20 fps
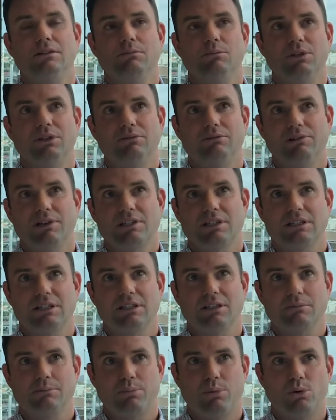we recently
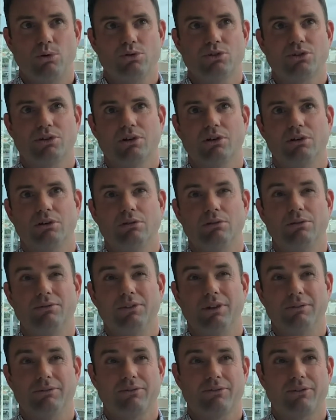did Portugal, we've
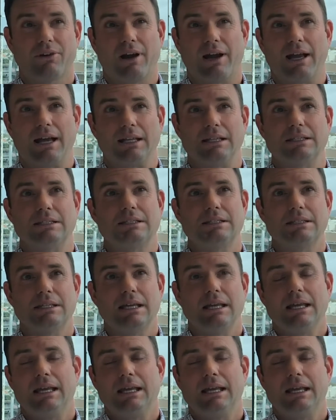done France,